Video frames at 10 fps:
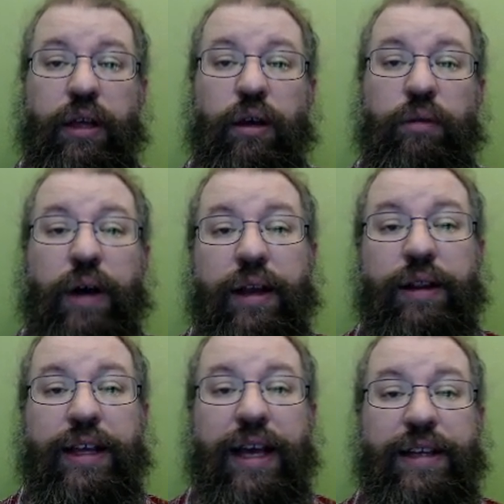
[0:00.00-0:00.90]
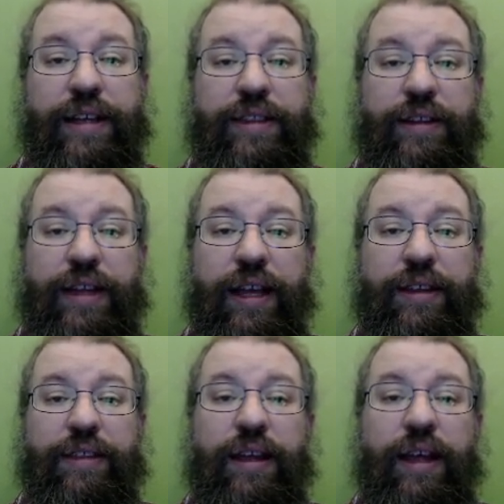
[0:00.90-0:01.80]
Finally, I take the
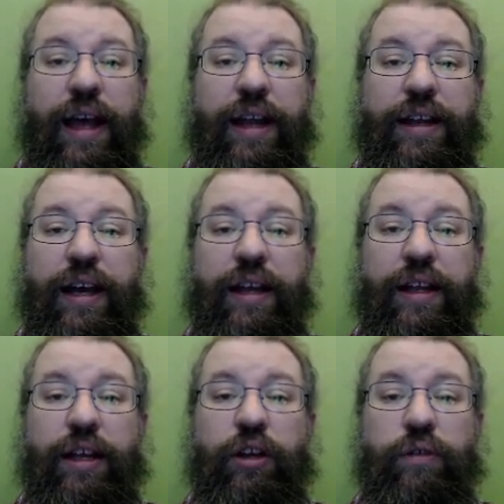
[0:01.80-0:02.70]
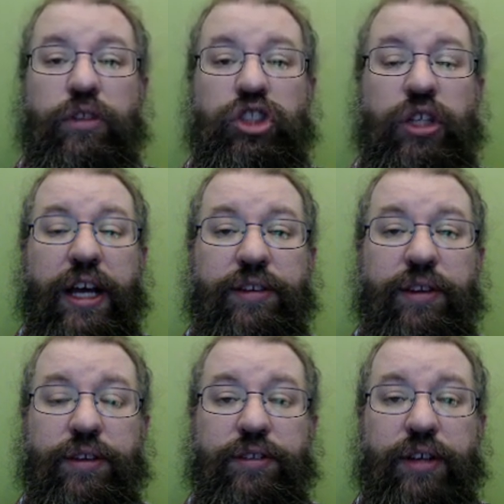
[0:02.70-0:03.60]
length and calculate curvature as in
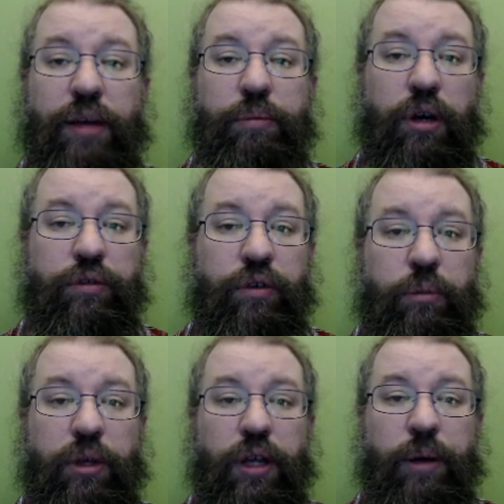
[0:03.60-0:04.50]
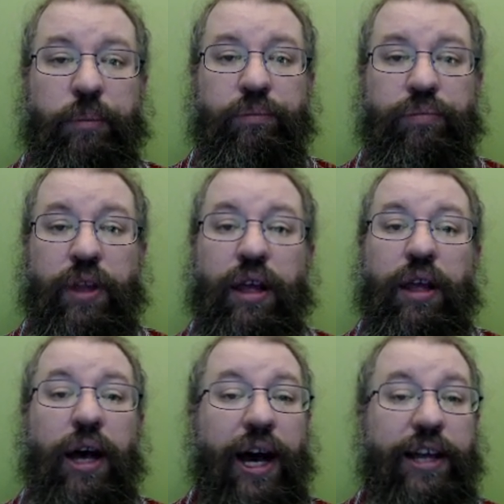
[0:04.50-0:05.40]
the sidebar formula.
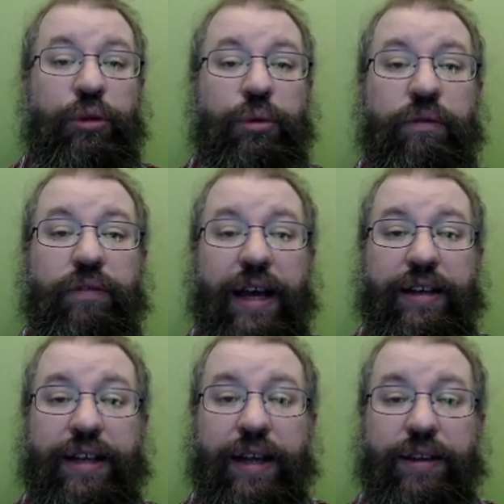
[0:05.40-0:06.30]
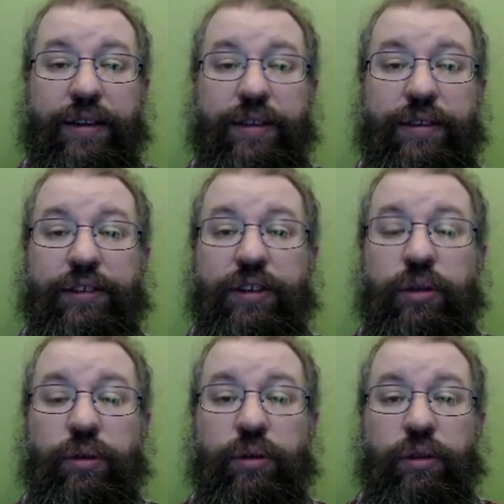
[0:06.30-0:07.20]
I do in fact get that the
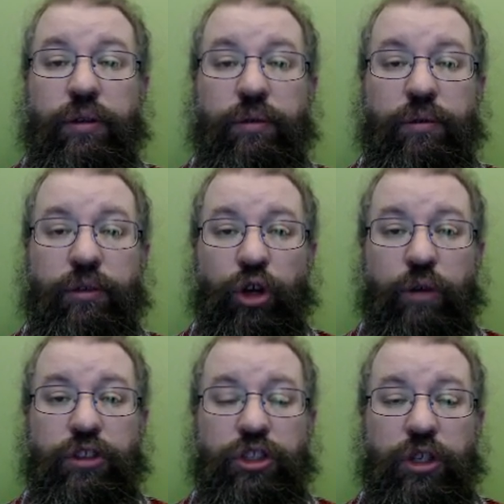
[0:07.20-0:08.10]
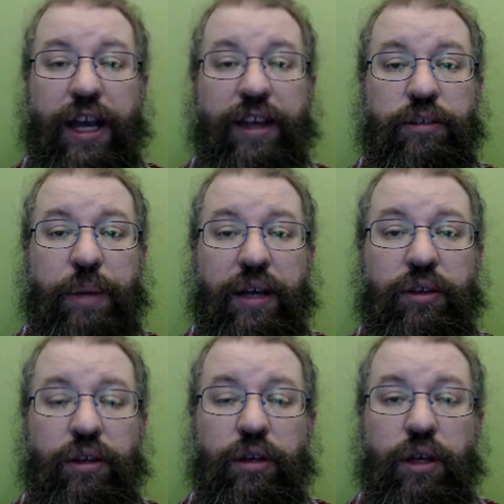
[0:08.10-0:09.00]
zero curvature I
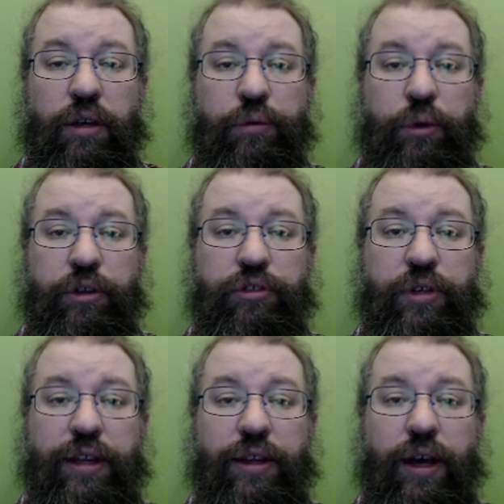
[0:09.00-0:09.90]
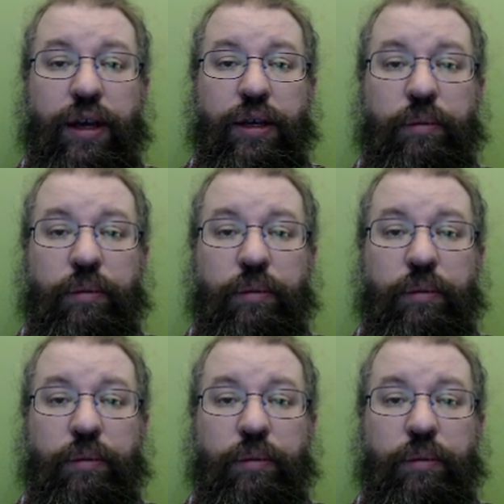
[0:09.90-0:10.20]
expected for a straight line.